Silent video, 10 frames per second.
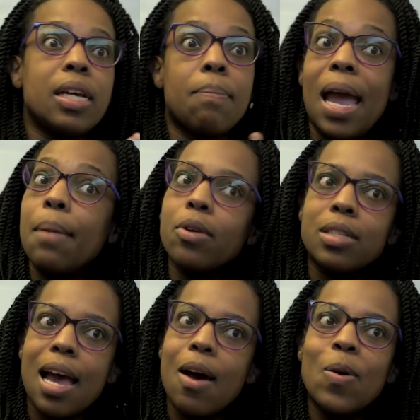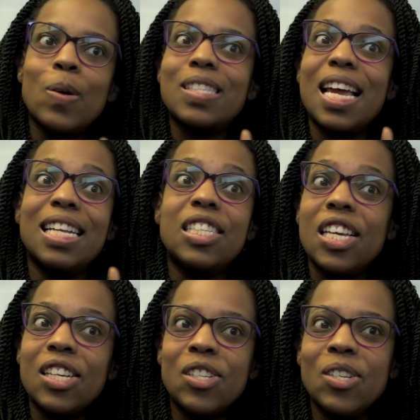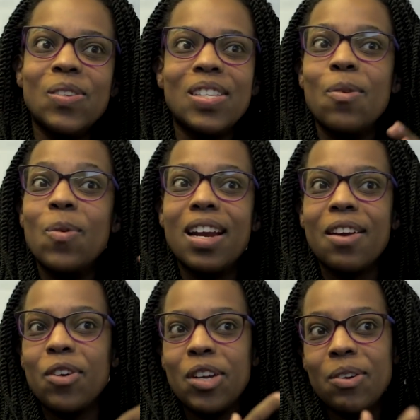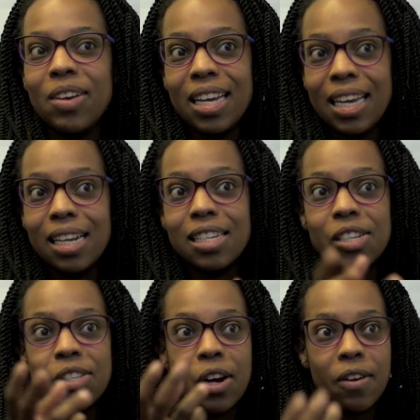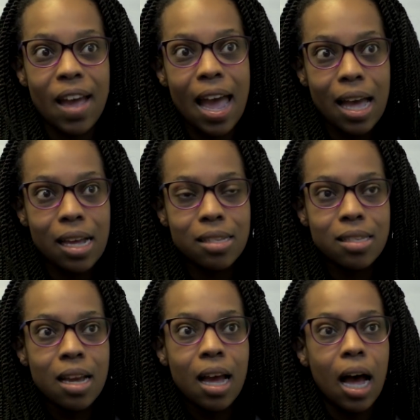using paper towels and tissues and whatever you can get to serve as